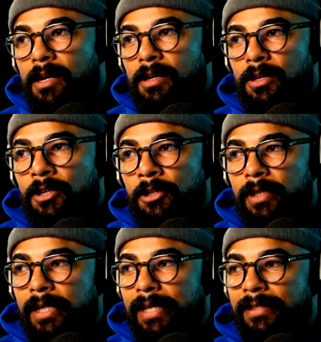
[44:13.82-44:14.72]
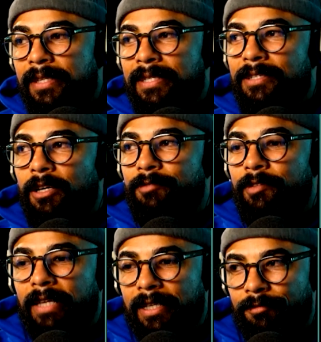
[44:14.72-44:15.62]
You know what, guys? This is off of
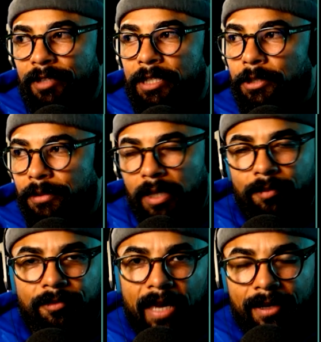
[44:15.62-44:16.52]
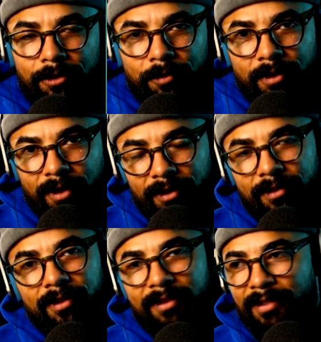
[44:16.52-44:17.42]
like a video game fandom thing.
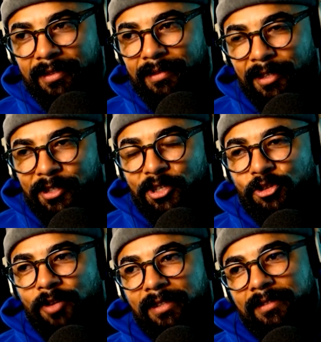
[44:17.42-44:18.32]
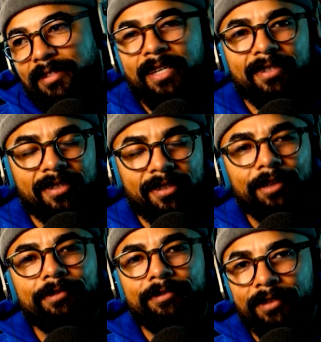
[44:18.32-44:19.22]
This is straight kid
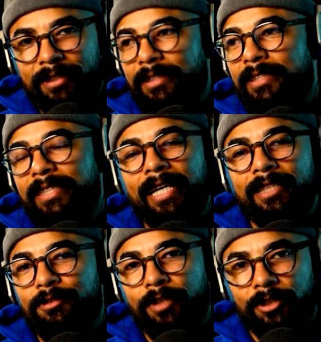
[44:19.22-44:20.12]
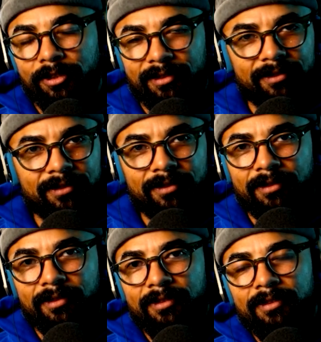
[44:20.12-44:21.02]
stuff. This is science fiction.
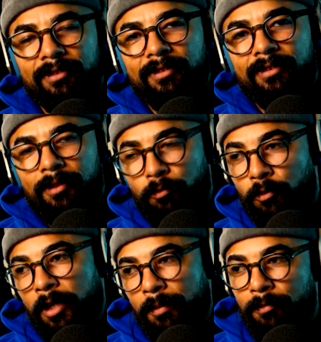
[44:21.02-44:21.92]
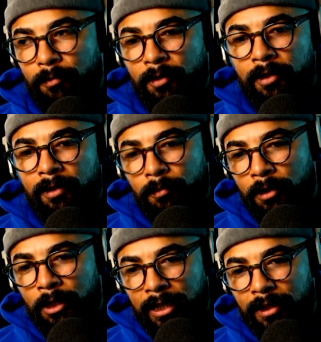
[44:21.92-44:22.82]
What I'm
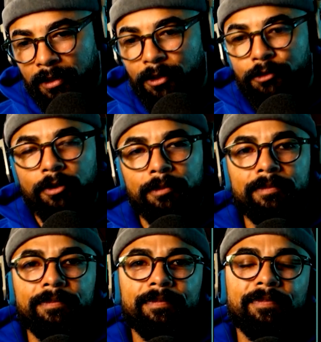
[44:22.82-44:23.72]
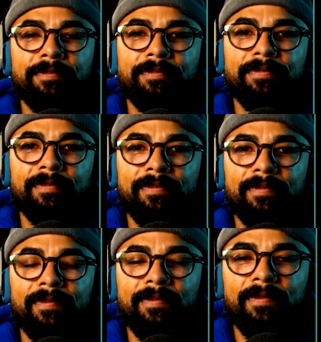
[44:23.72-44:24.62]
gleaning this from.
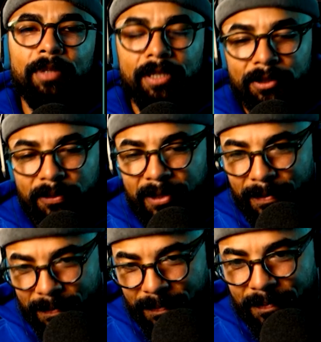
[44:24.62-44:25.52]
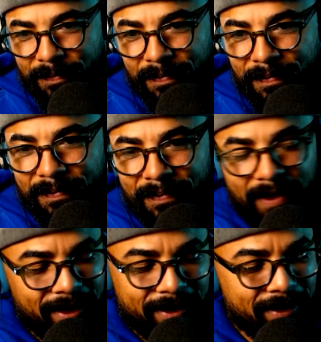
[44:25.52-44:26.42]
But guess what?
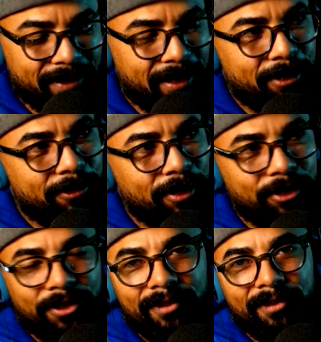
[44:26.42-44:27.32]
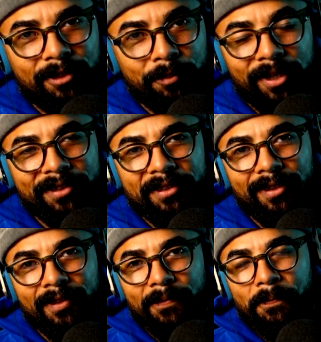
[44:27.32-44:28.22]
It isn't science fiction to Musk.
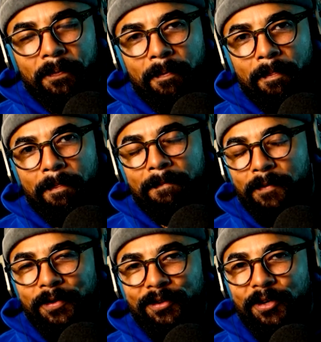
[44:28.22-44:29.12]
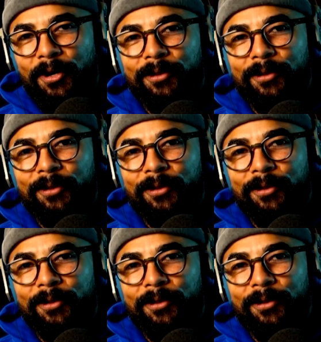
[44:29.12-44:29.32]
No.